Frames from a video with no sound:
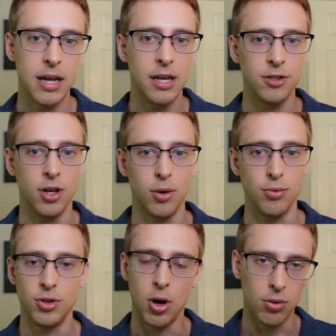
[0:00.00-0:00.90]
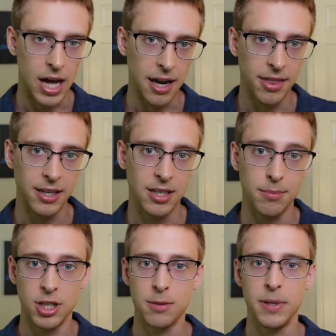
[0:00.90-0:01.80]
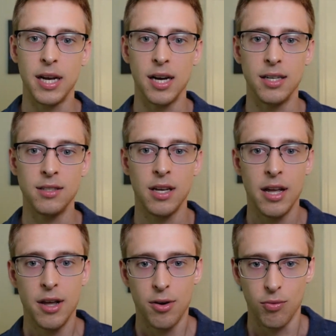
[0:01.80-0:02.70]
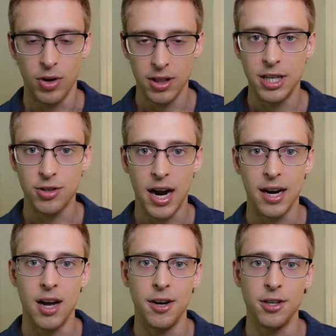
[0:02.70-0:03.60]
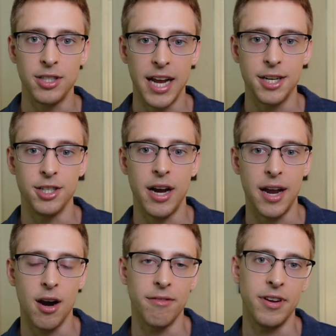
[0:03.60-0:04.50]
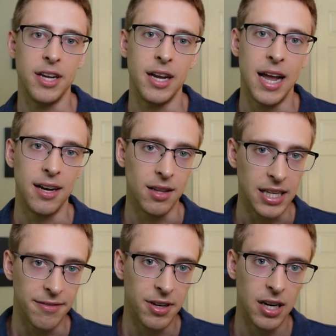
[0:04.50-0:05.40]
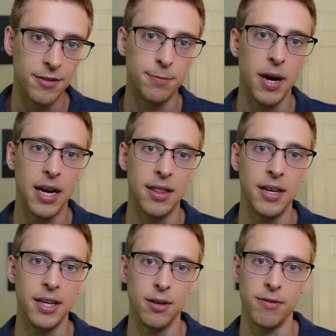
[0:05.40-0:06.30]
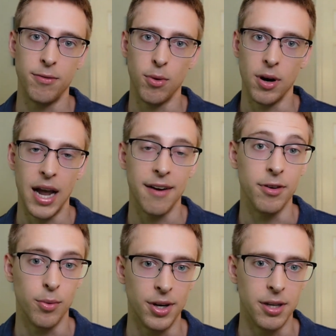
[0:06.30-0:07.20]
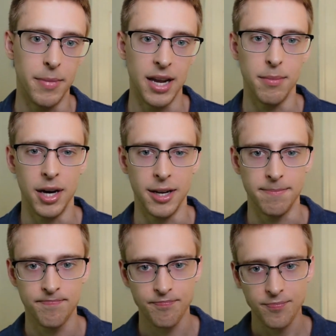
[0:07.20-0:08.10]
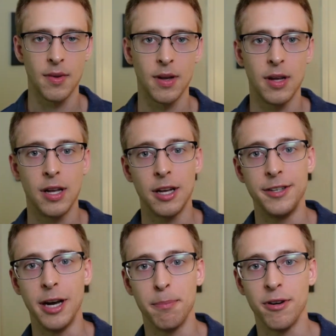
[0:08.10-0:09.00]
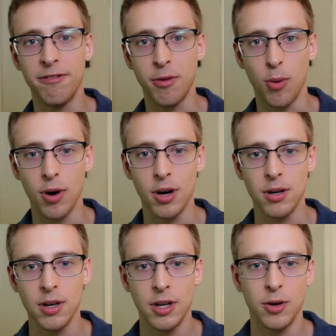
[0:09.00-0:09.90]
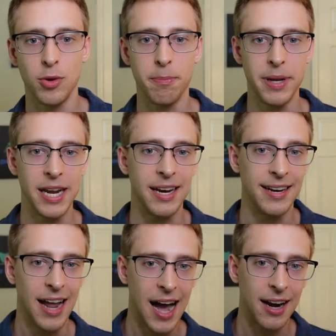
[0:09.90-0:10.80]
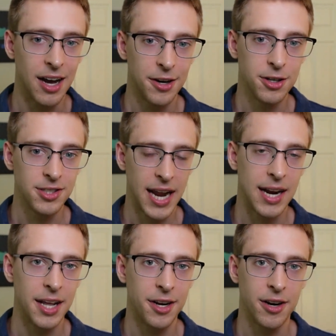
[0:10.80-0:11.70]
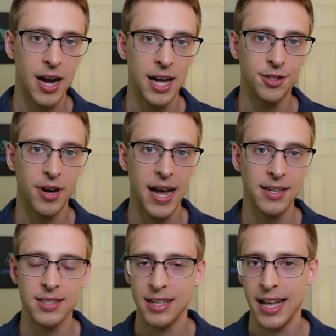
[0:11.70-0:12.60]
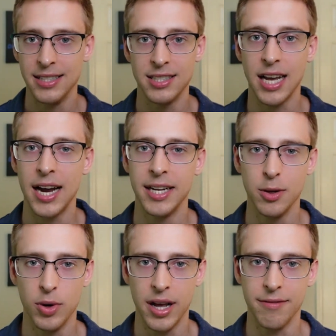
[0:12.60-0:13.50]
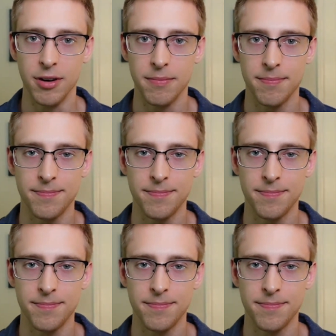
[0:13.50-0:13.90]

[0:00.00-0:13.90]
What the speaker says: So don't lock things up just because. Really try to understand your ARV and leave enough spread in the deal for everyone to make money. Number 4 would be not understanding your contracts and signing whatever.